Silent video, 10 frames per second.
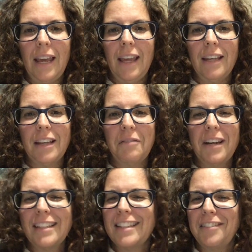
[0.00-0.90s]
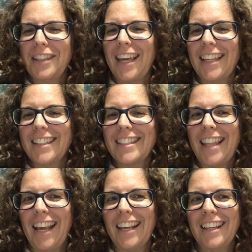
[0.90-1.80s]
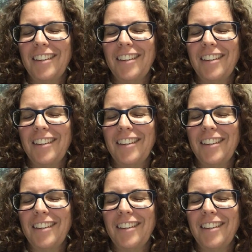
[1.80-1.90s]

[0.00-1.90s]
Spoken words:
and I want to see what that's like.